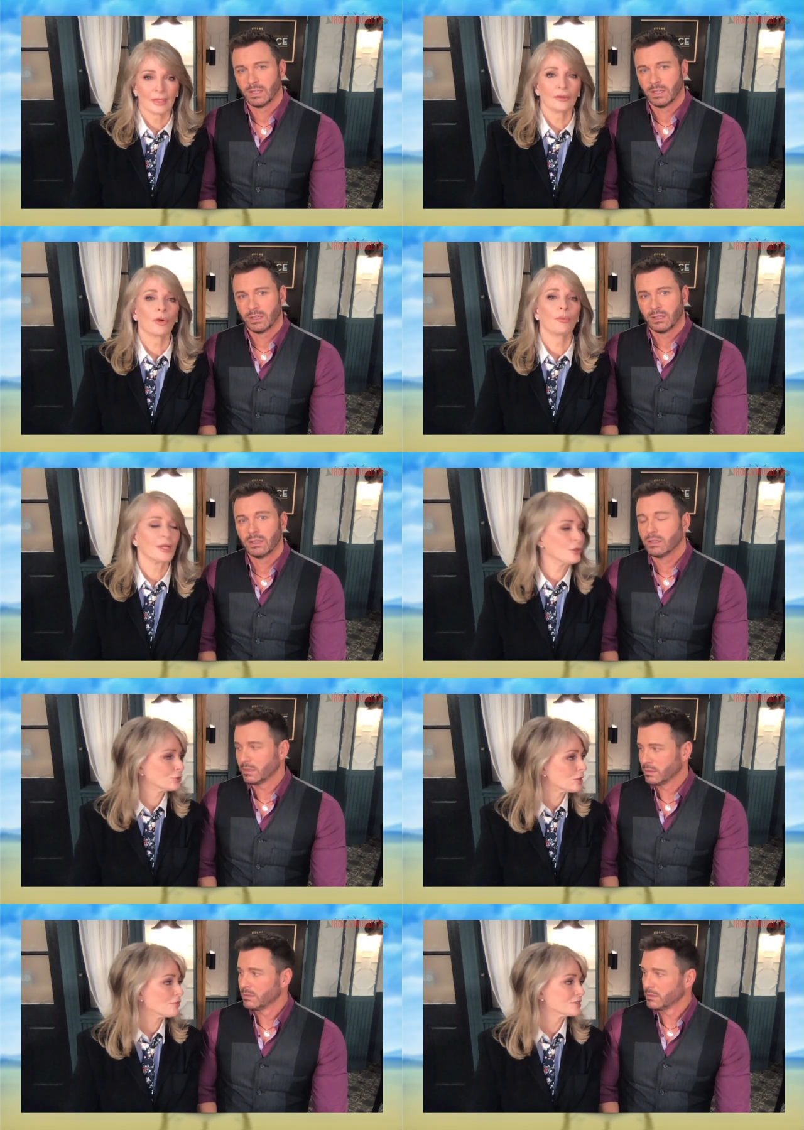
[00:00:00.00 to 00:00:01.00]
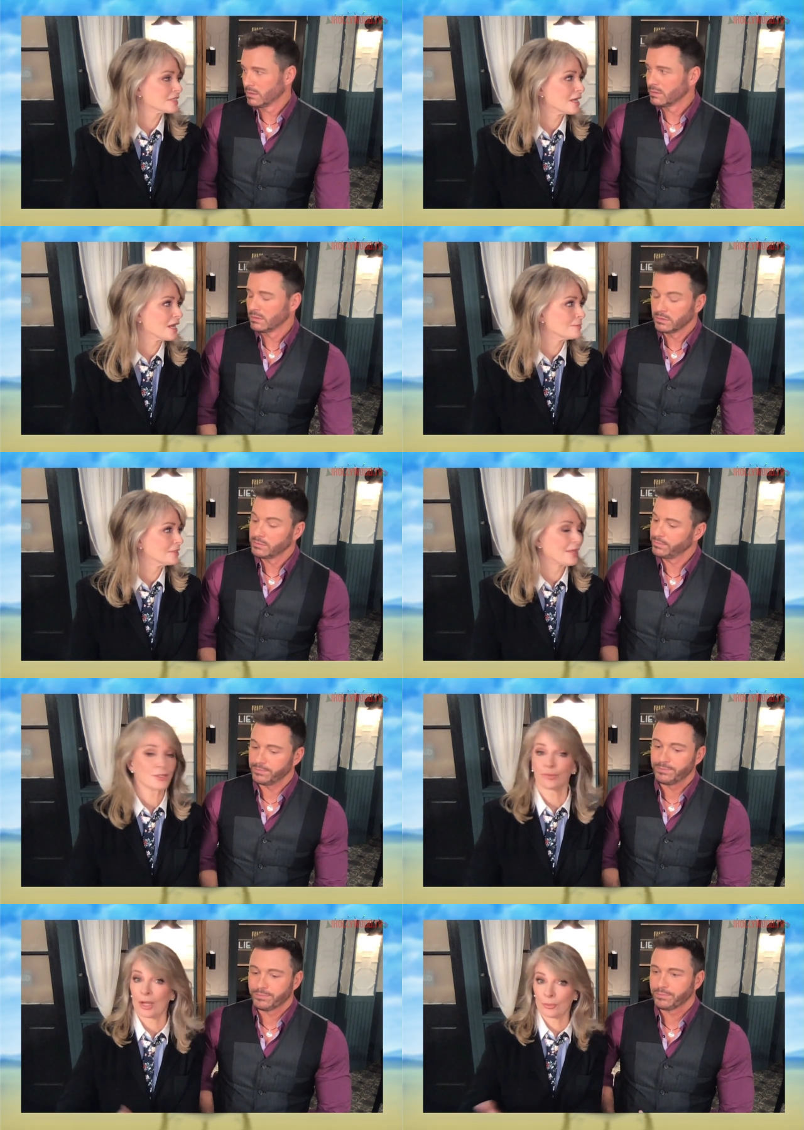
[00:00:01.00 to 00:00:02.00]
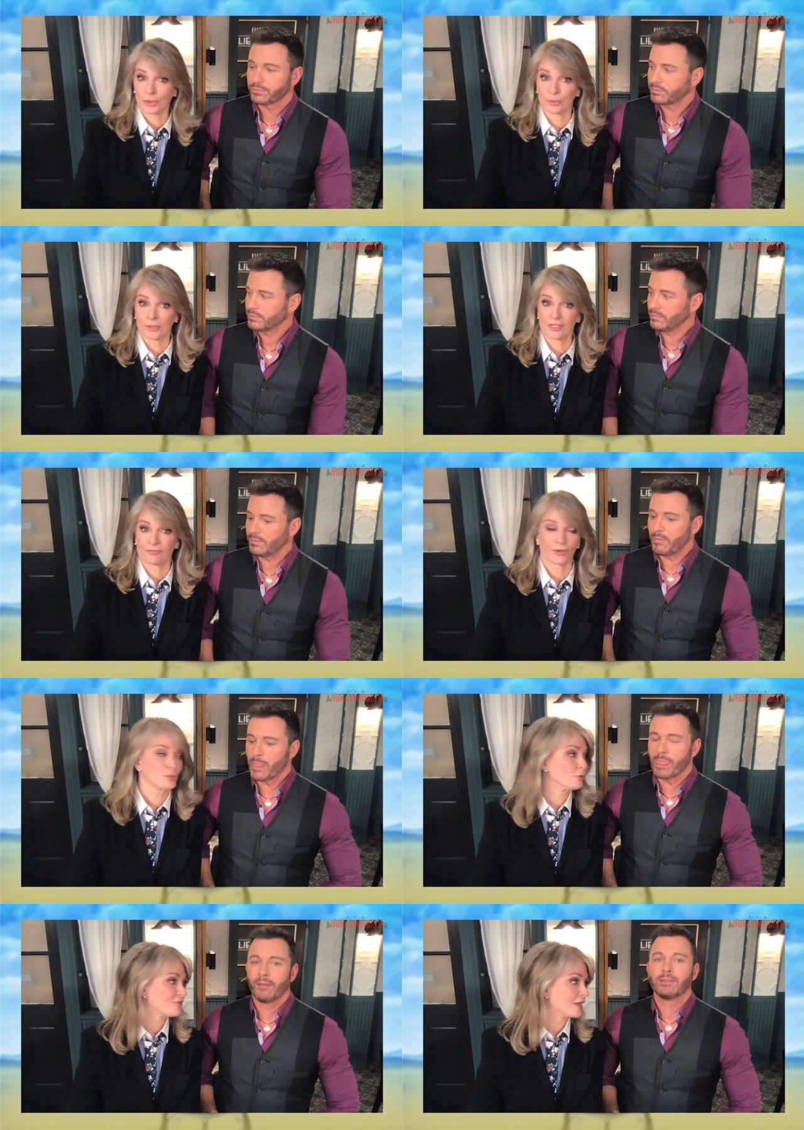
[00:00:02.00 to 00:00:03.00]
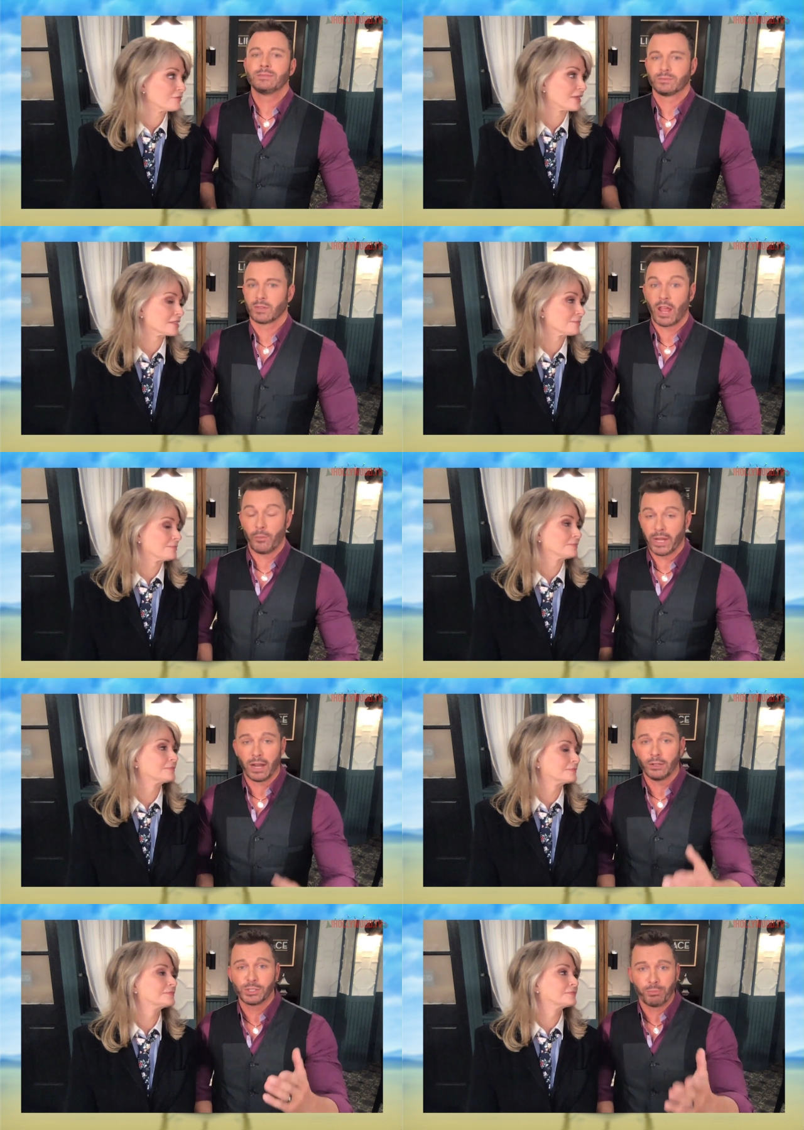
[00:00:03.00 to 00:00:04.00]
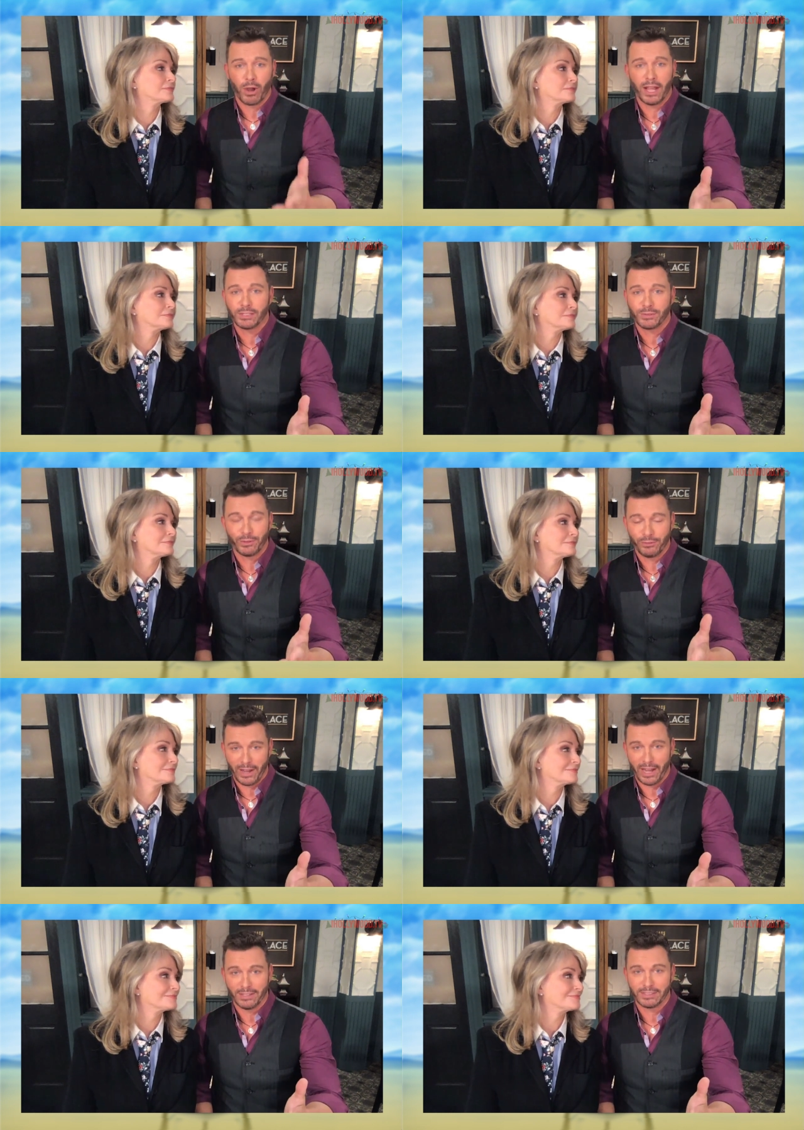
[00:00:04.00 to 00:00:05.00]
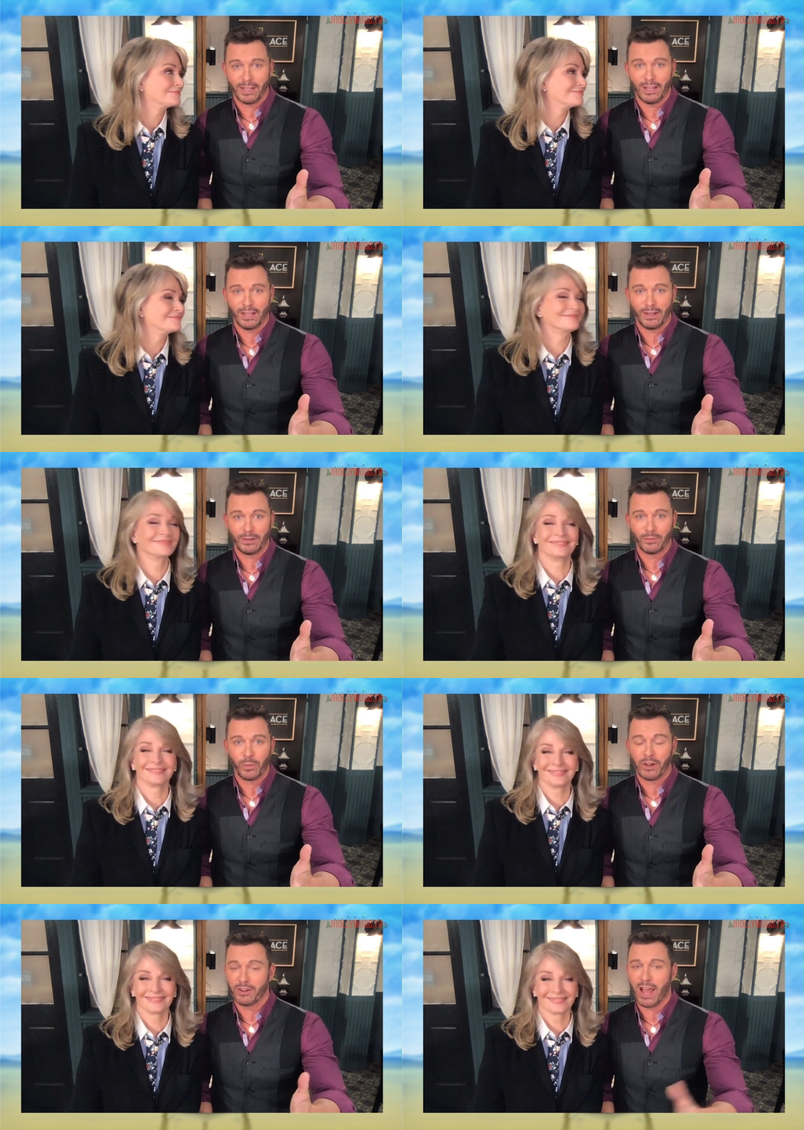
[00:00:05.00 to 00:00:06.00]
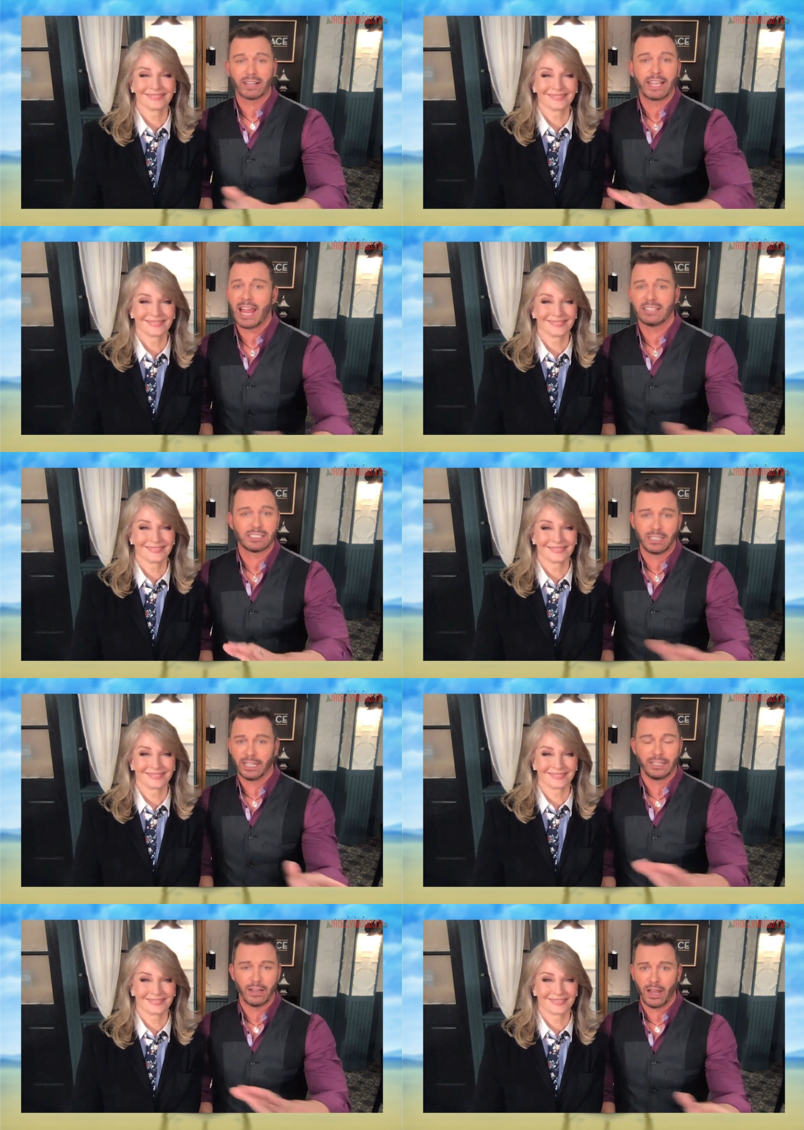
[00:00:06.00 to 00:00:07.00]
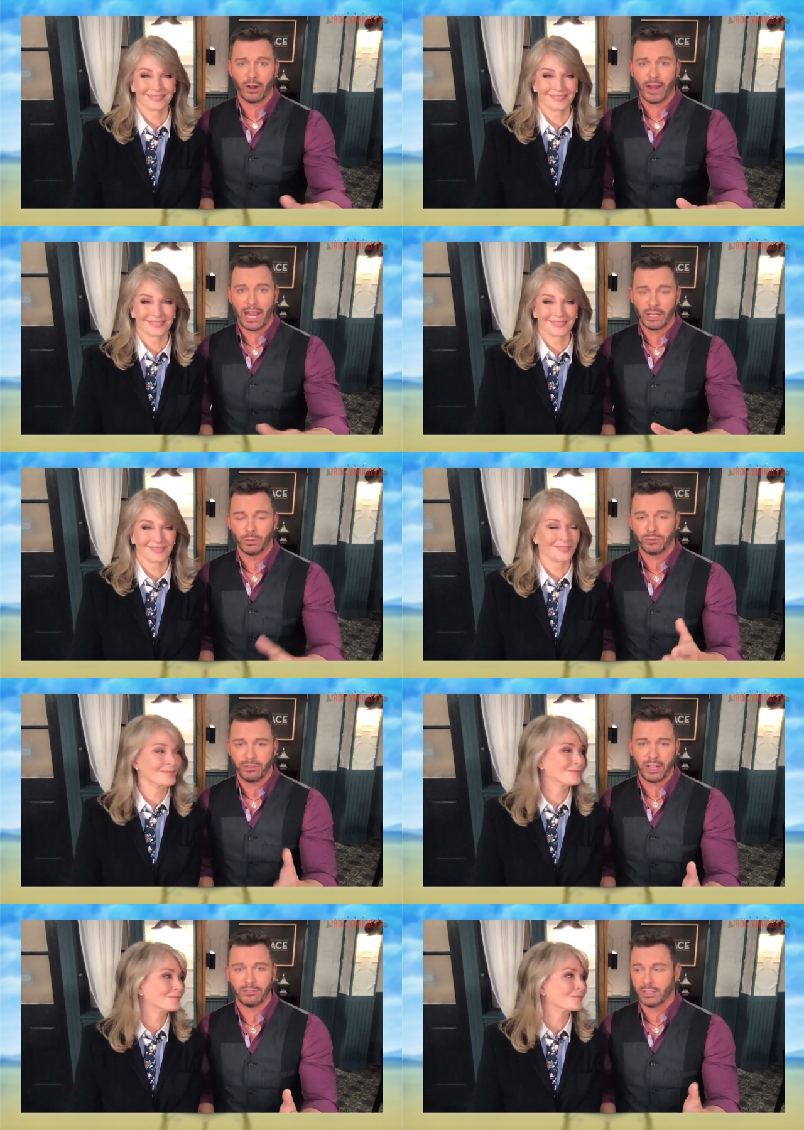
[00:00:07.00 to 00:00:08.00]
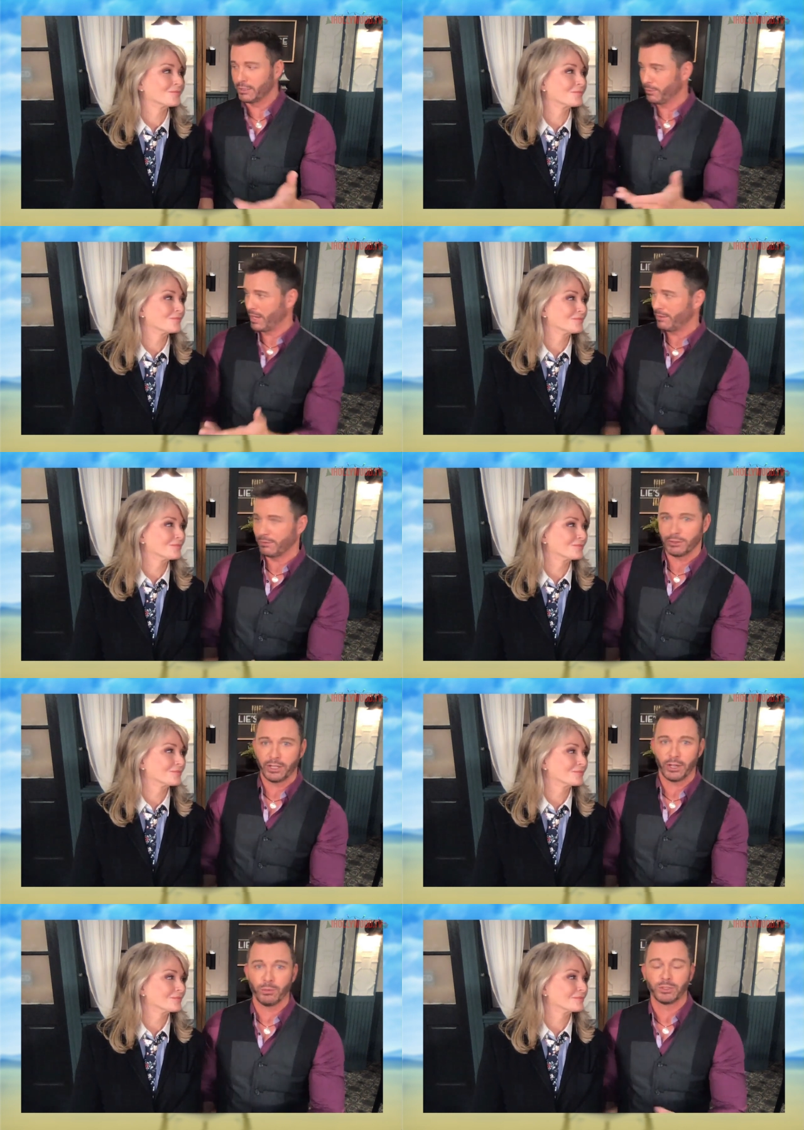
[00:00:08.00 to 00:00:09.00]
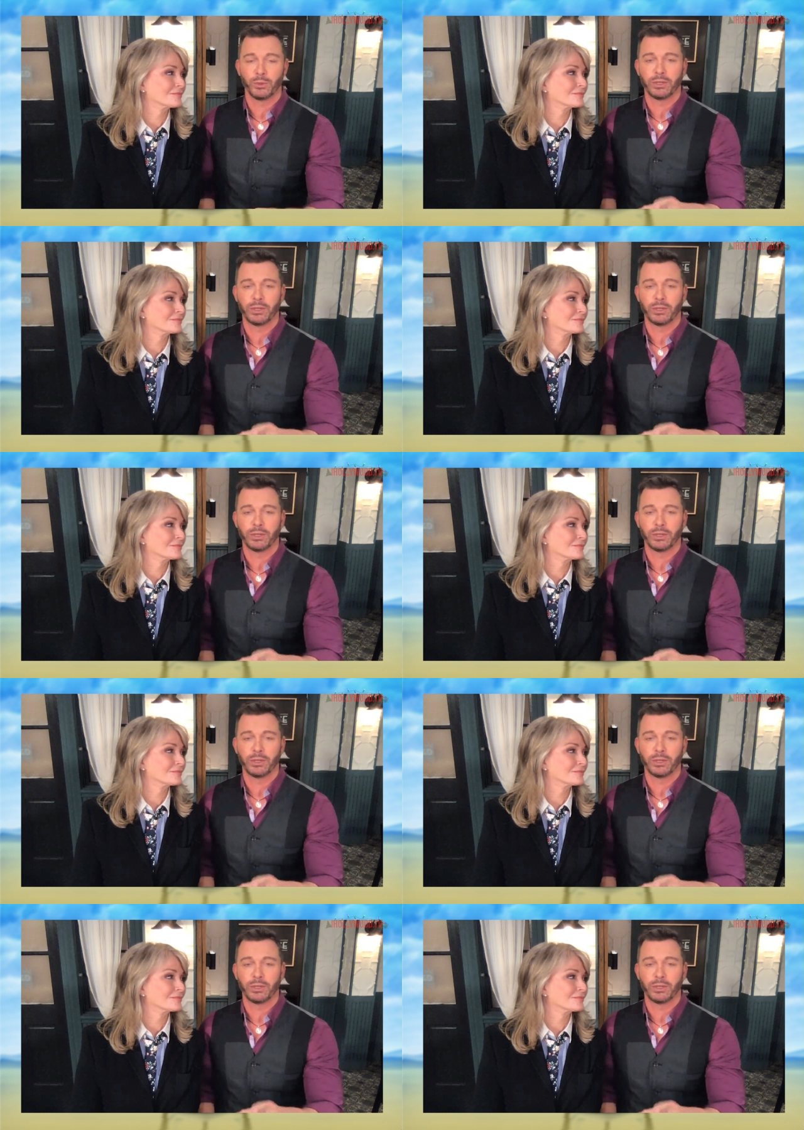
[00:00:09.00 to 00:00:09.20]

Speaker 1: Well, we hear it all the time, and that's why we're doing this virtual fan event.
Speaker 2: Yeah, we got a little surprise for the fans. Uh, we are not canceling our annual fan event that we have every year. We're doing it